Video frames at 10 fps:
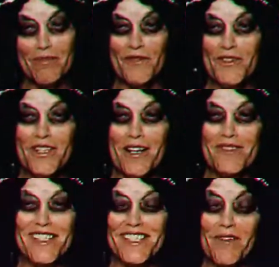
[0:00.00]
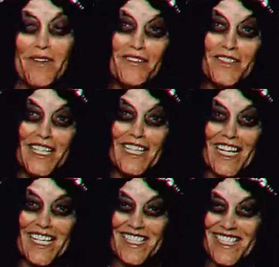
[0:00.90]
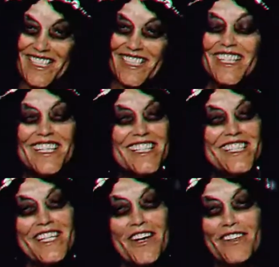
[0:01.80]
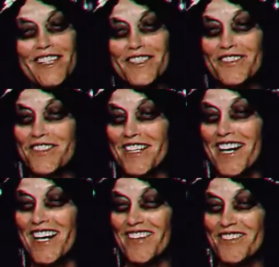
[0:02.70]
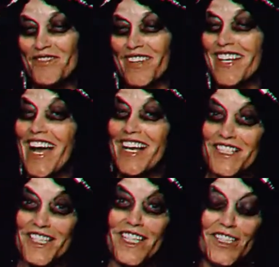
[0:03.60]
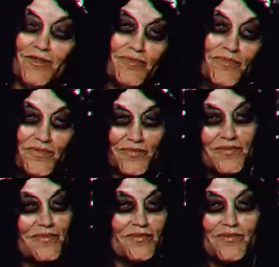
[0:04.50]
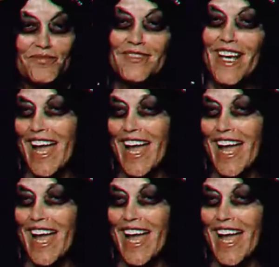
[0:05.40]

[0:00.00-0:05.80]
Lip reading: few times this time, and I've seen it like 72 times. But yeah, it's good. I